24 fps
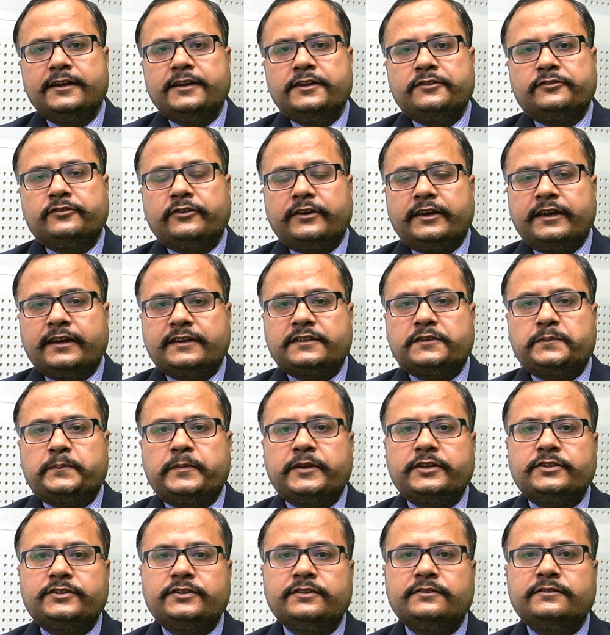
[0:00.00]
So
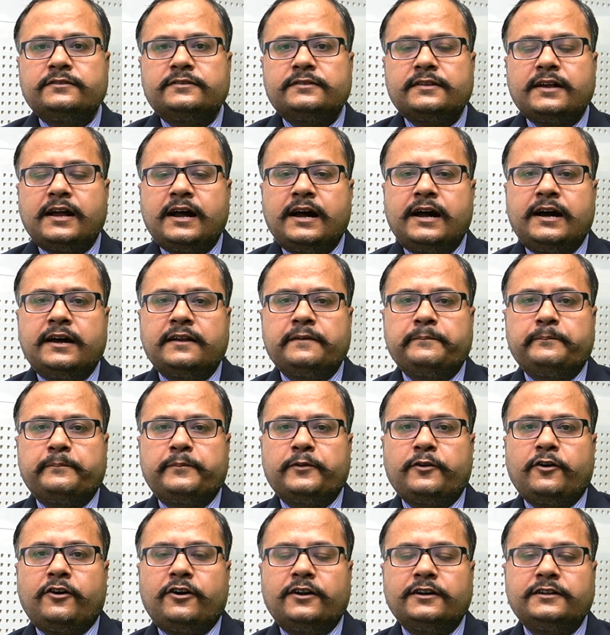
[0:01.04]
expressions are
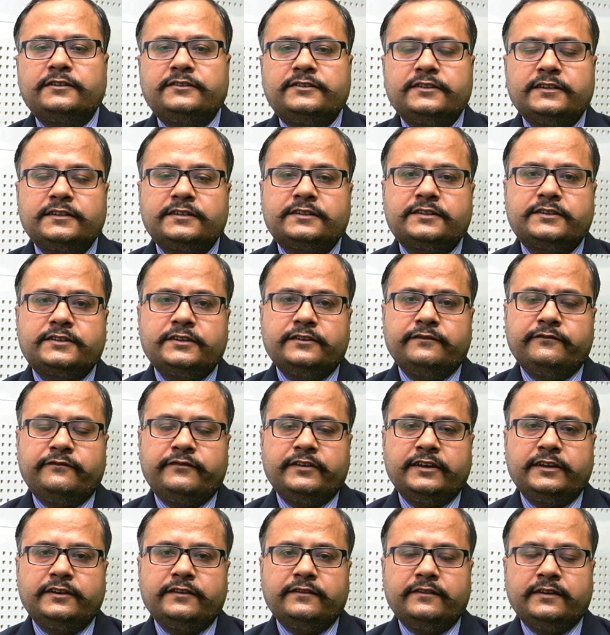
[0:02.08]
brought just
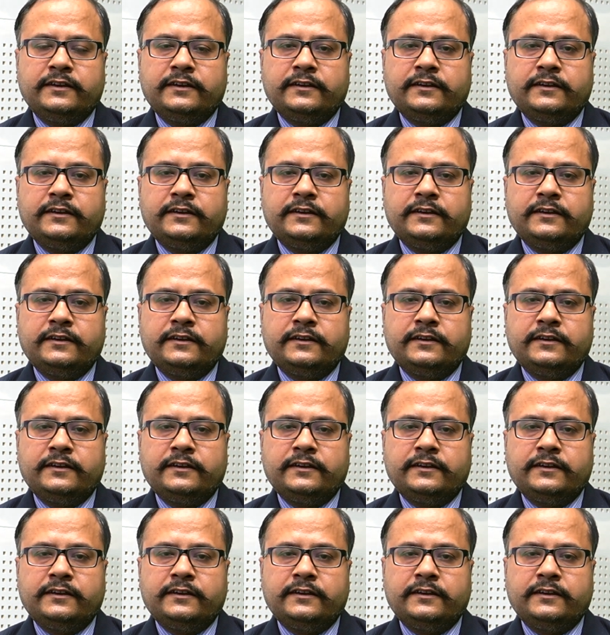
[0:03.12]
when